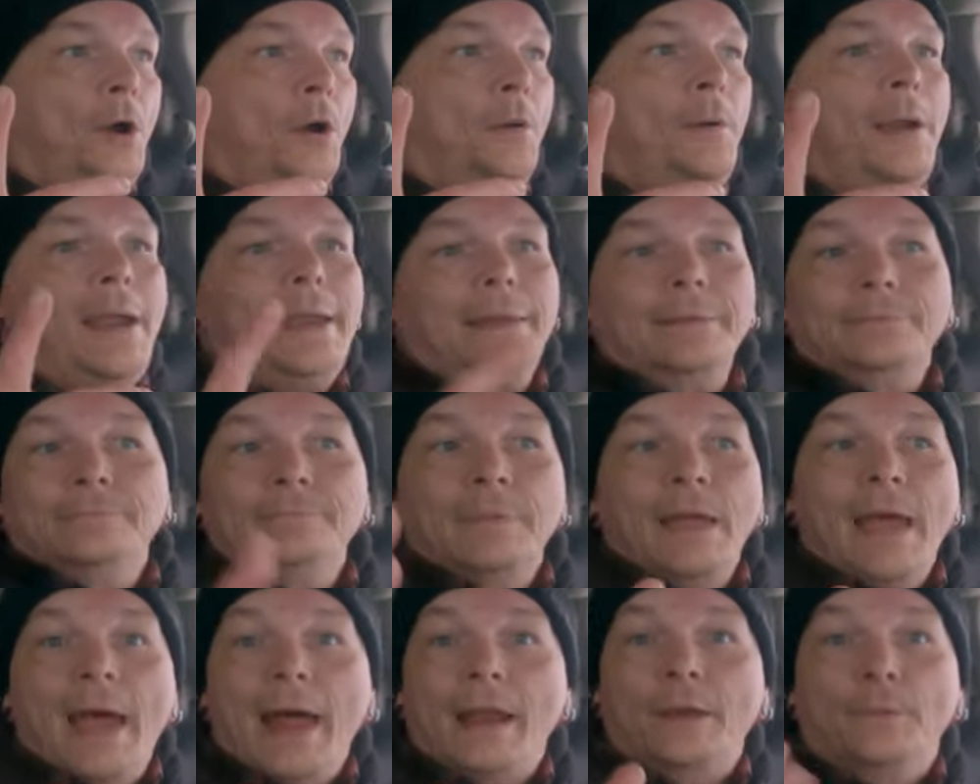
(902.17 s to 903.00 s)
All right,
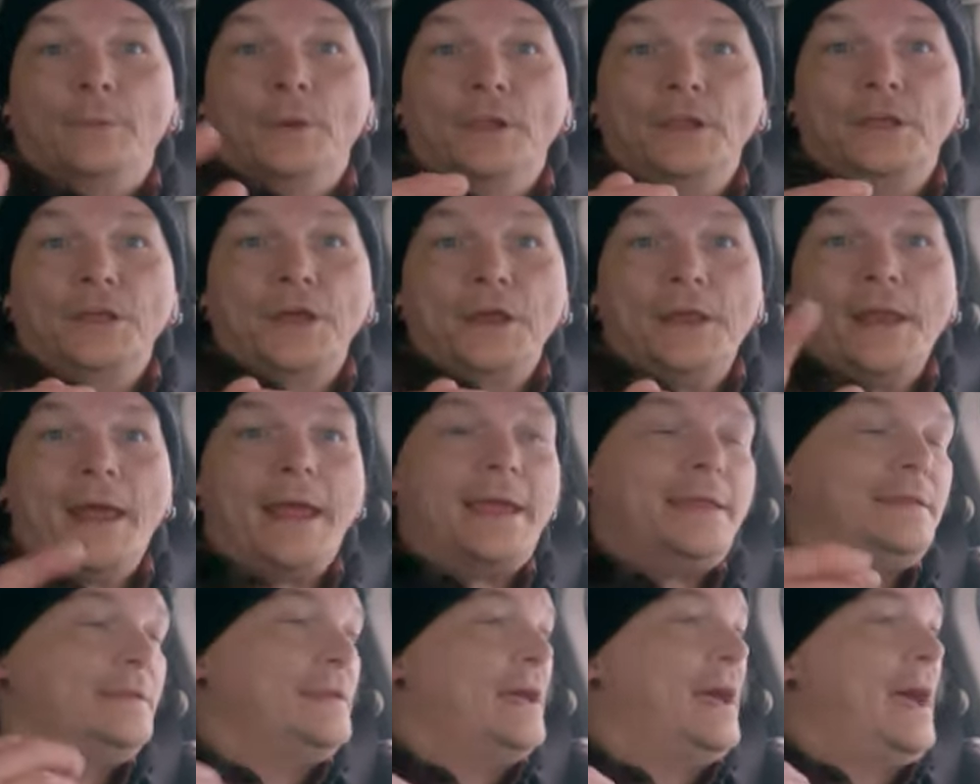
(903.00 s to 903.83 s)
had a really good
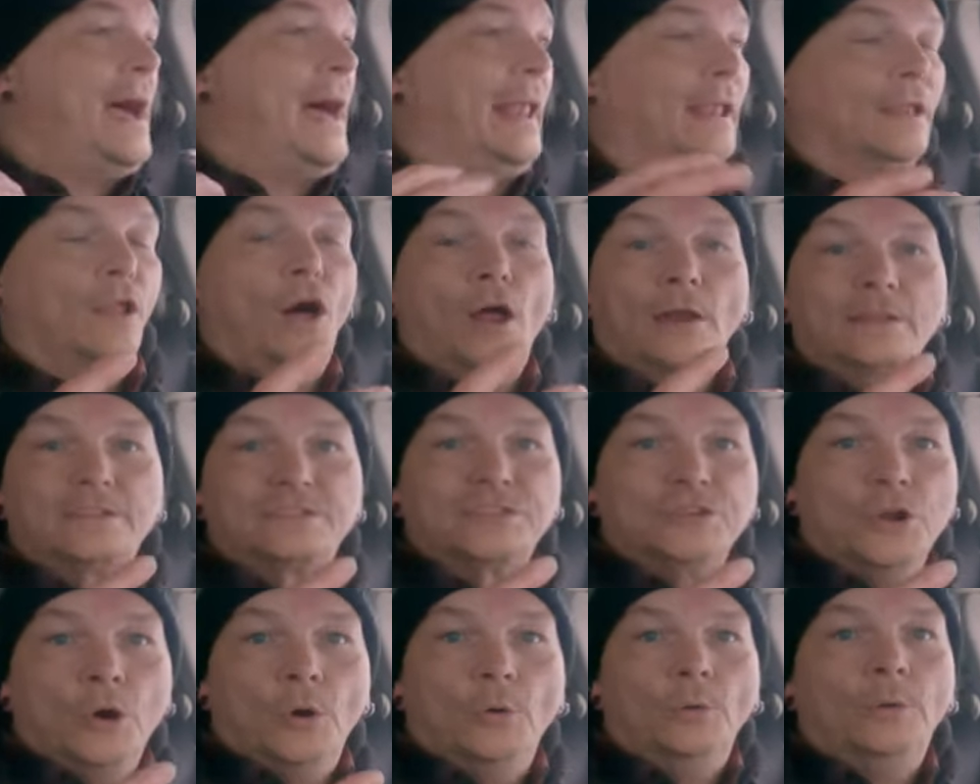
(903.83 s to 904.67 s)
night. Had a lot of
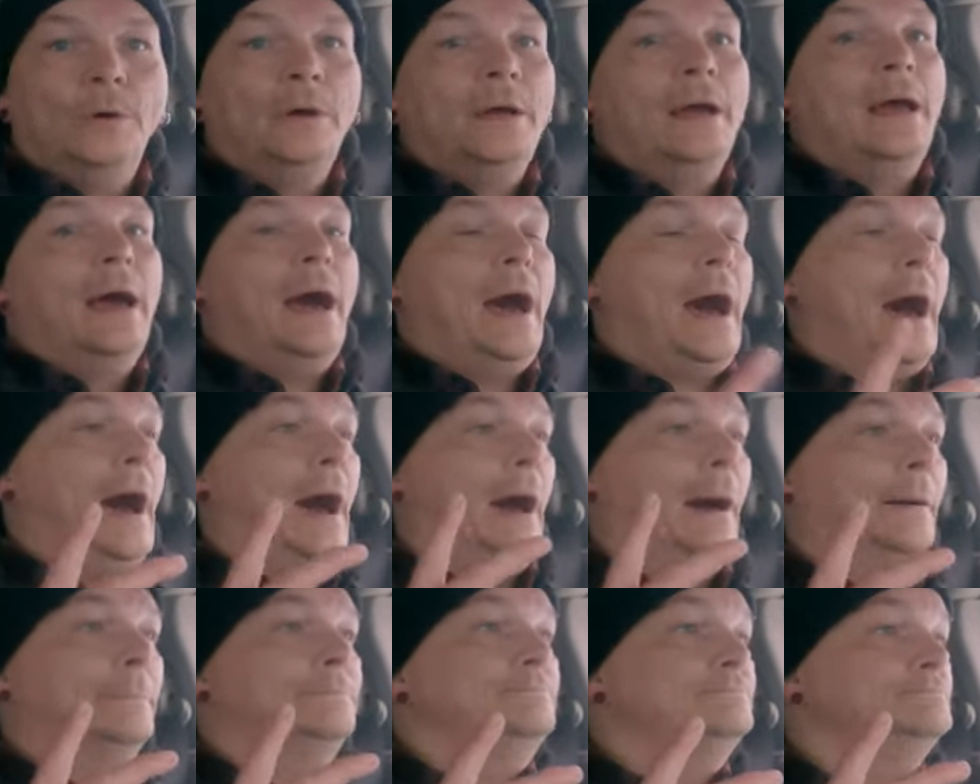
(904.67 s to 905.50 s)
snow.
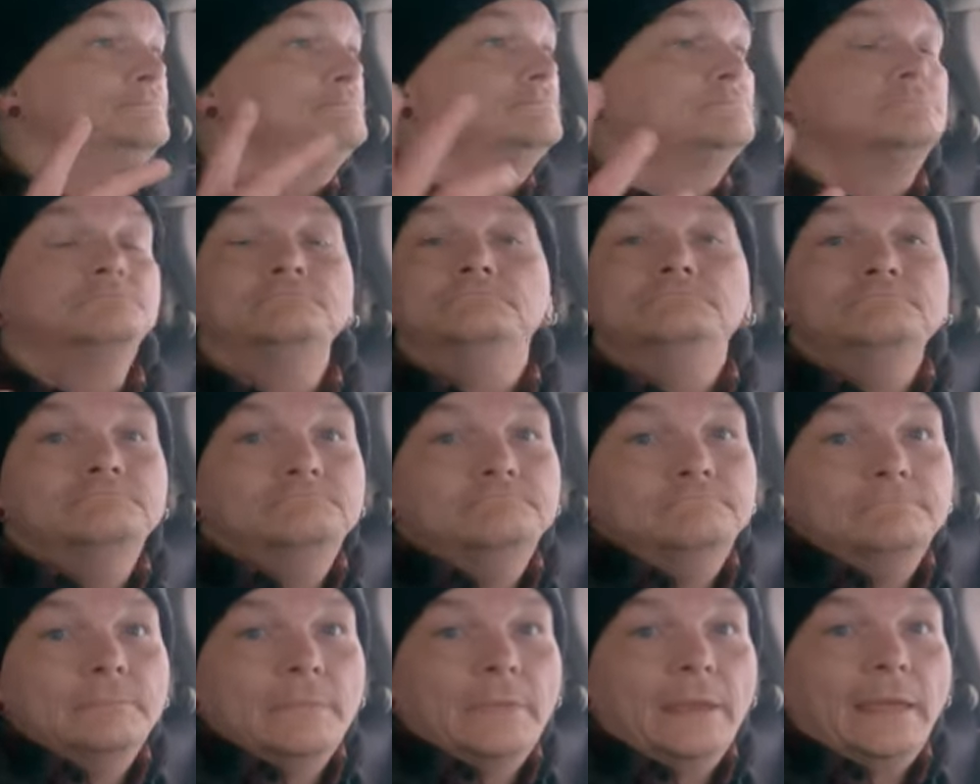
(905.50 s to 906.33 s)

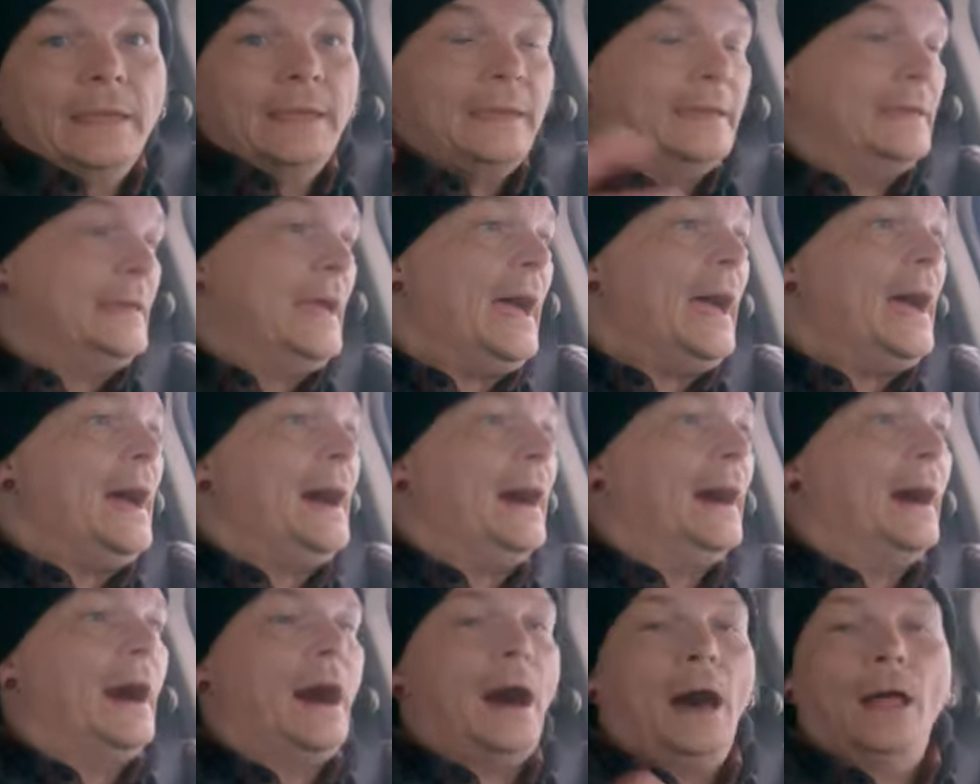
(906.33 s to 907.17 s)
Um,
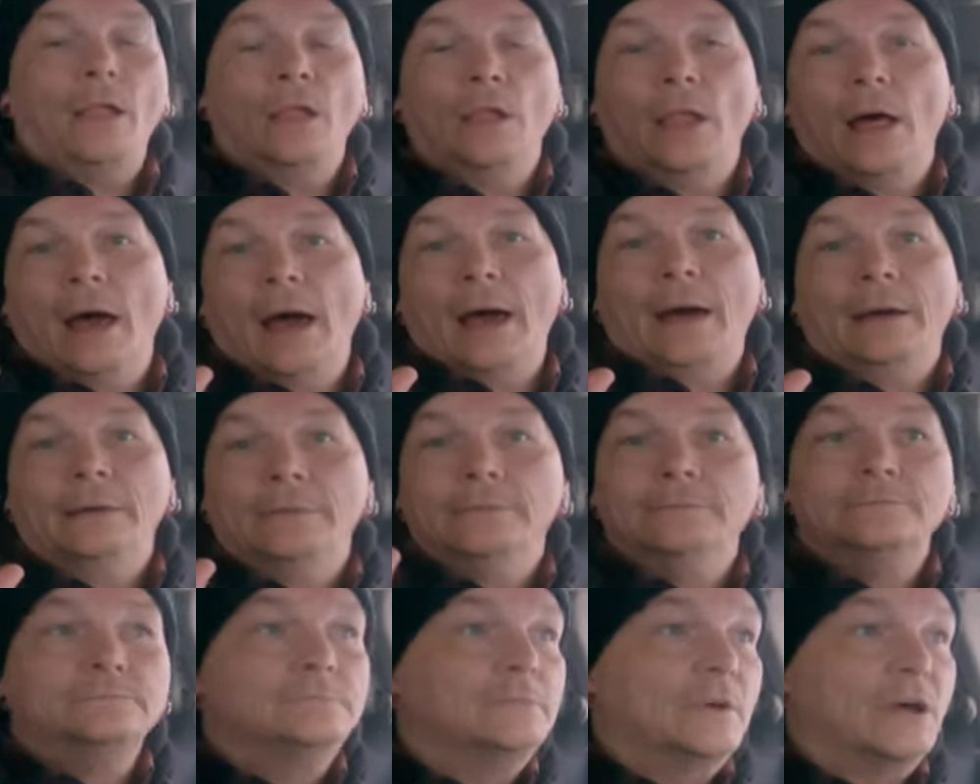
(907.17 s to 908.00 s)
yeah, I'll
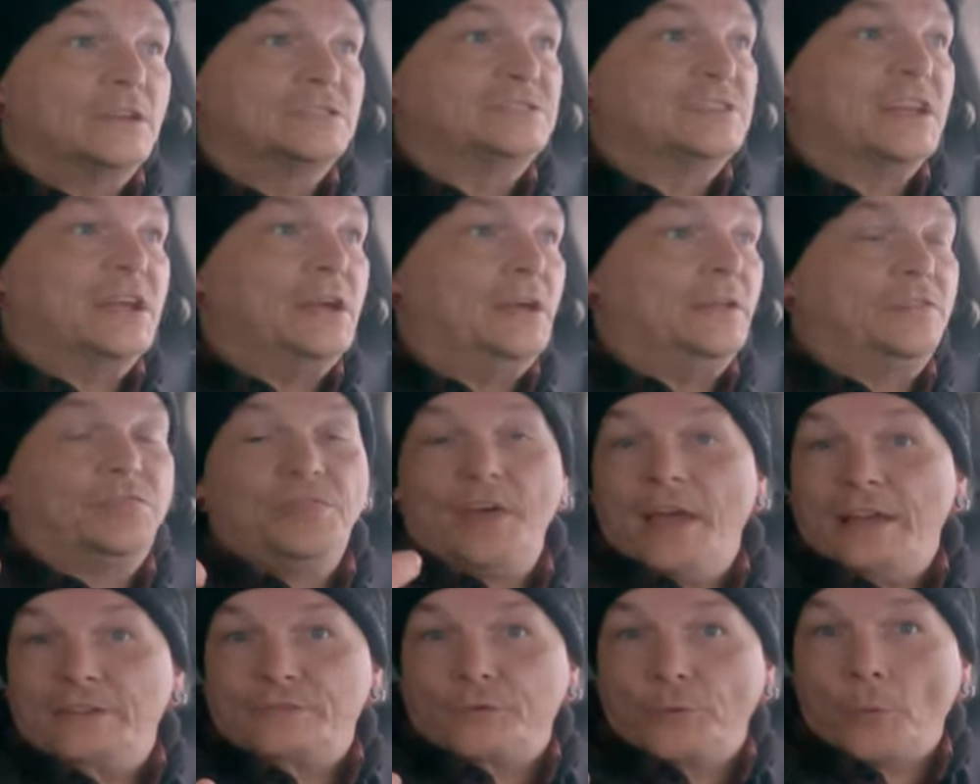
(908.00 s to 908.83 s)
uh, see you.
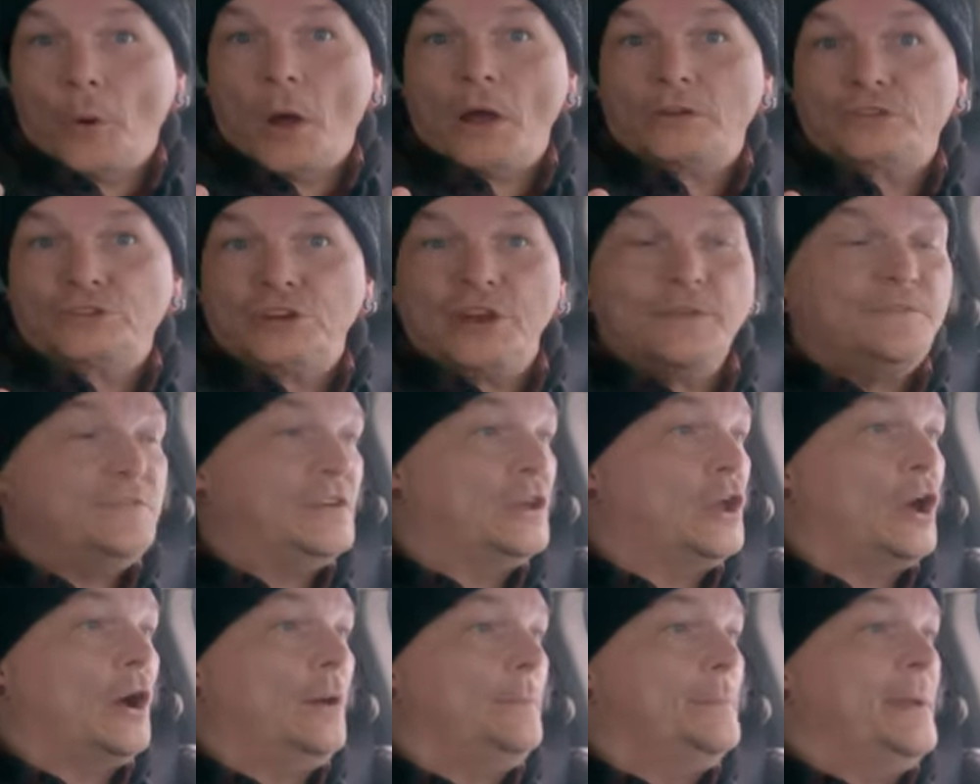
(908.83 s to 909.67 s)
Thanks for watching. If
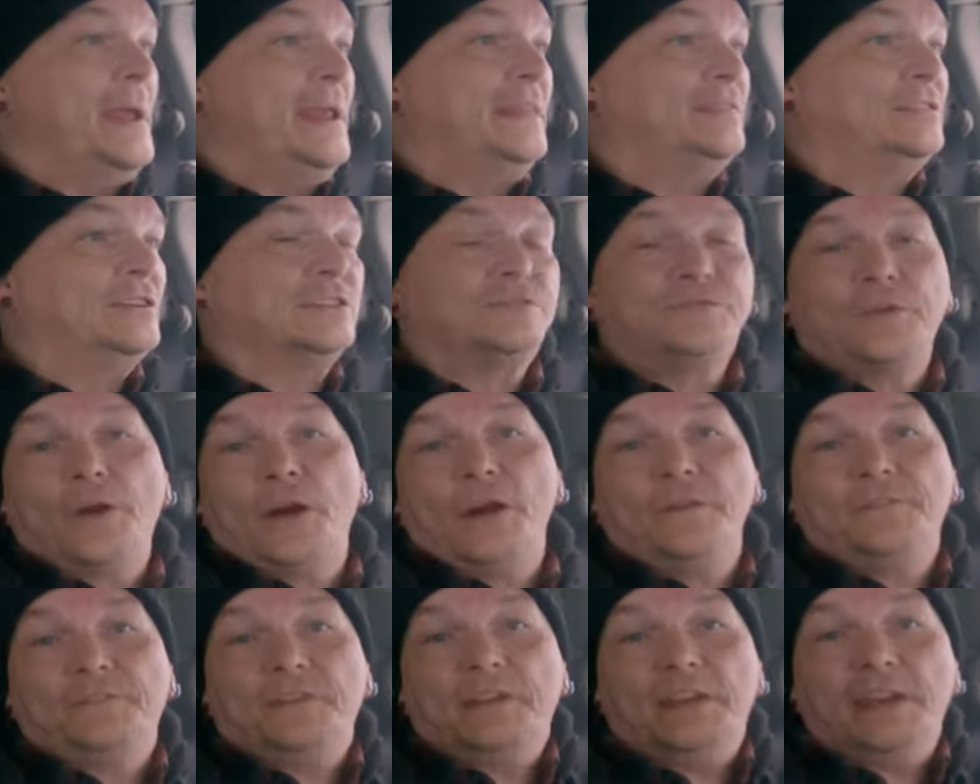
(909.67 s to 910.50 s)
you got made it this
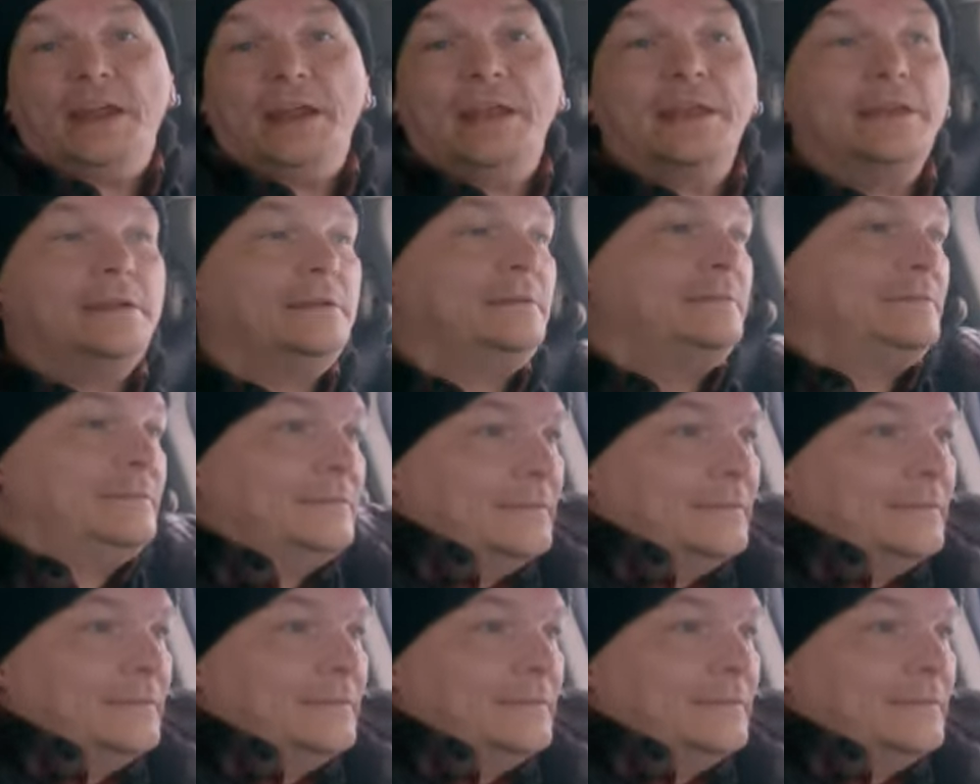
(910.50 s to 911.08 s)
far, if you didn't,